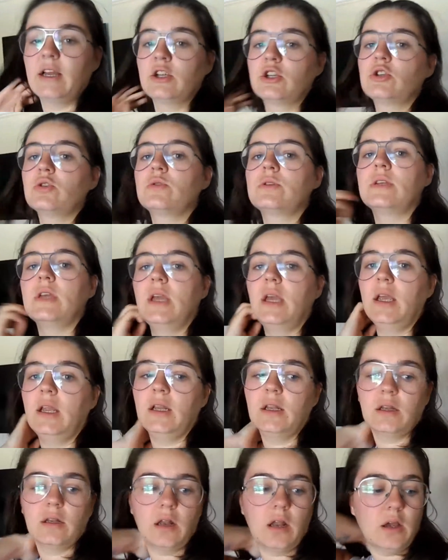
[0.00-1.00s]
as you've
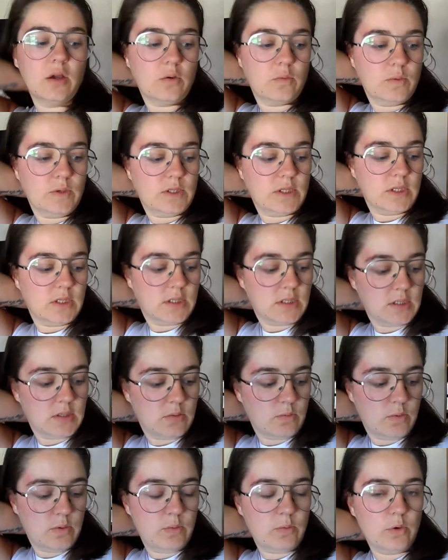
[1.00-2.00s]
seen. Like, we
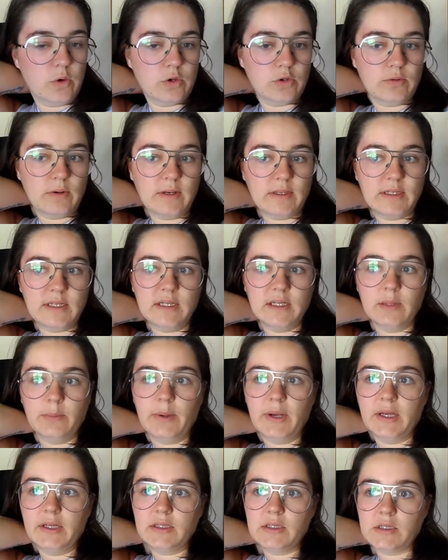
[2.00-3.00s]
walked around a
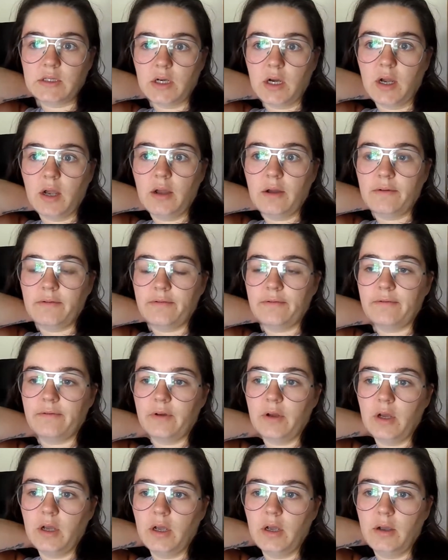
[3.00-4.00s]
little bit and
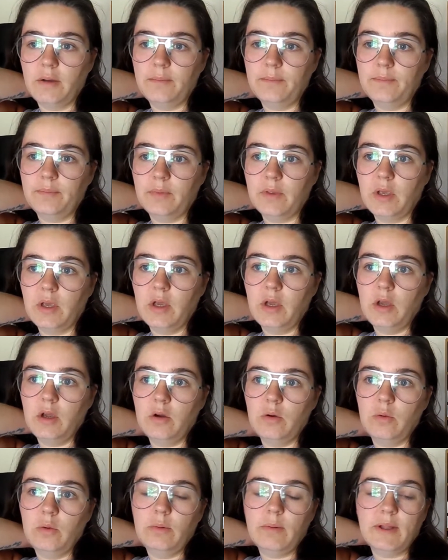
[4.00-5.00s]
stuff.
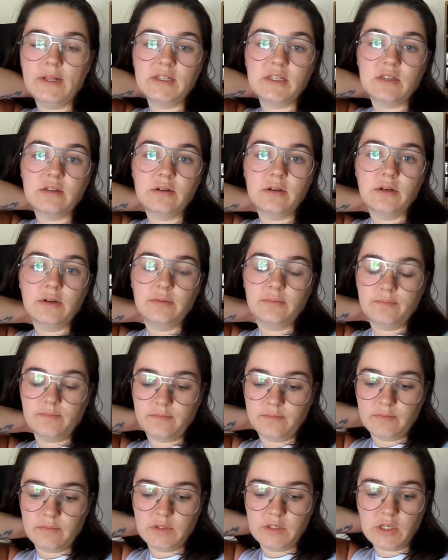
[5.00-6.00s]
We went to the
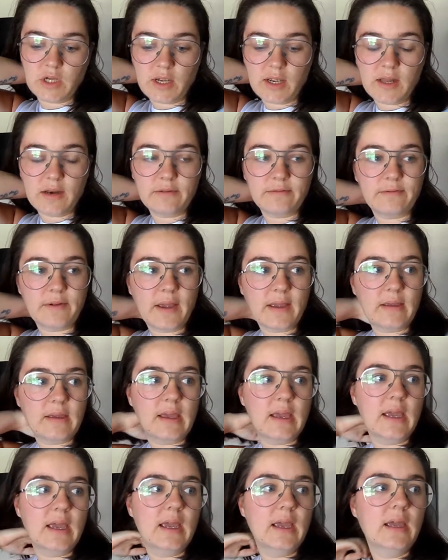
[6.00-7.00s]
Diana
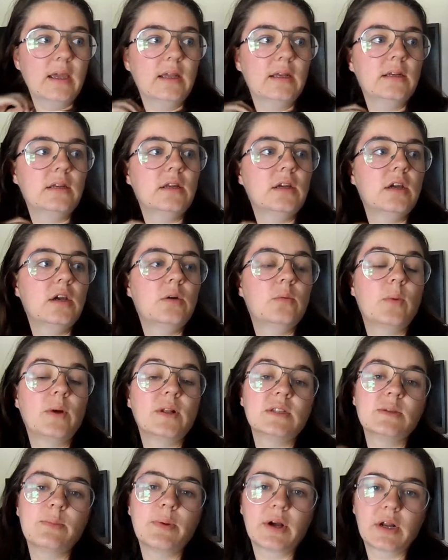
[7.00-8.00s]
fainting,
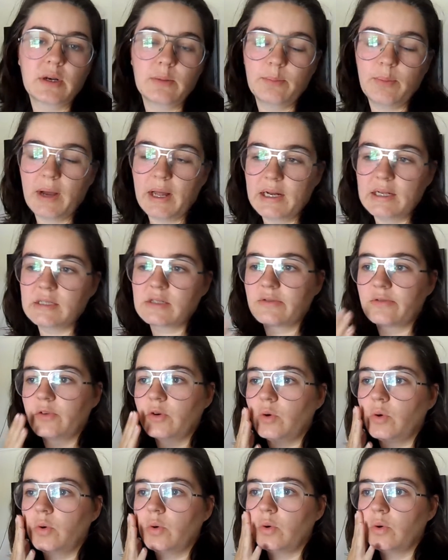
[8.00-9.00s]
went to Buckingham Palace,
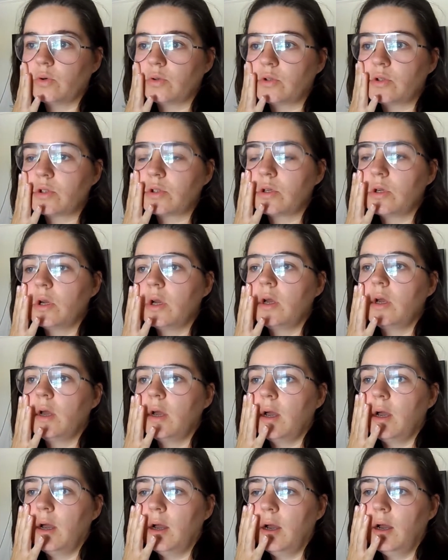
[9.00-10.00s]
of course.
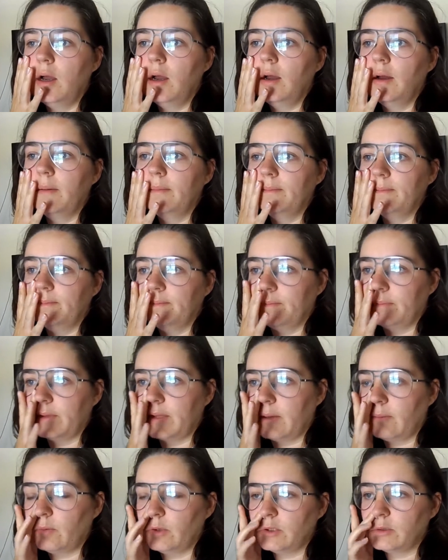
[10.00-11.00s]
Then
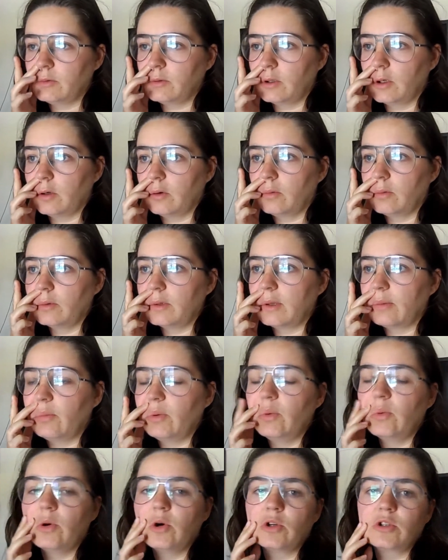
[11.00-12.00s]

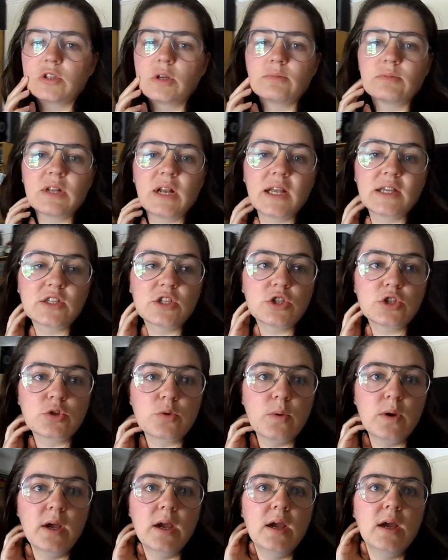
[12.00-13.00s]
we walked up to Leicester
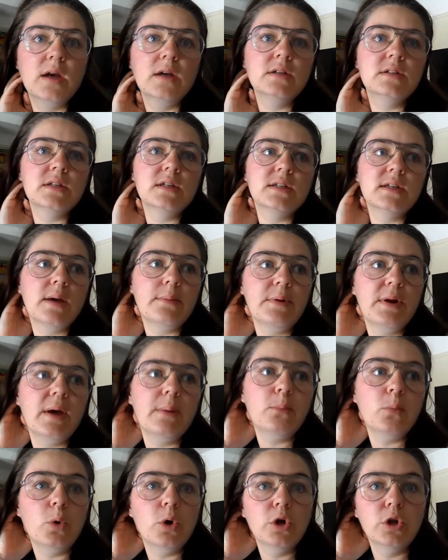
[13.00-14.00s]
Square and did
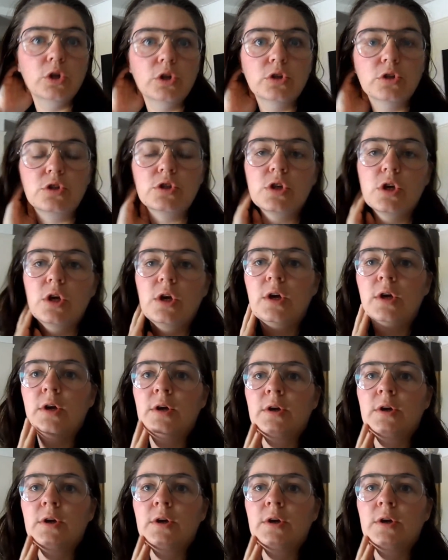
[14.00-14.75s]
M&M World.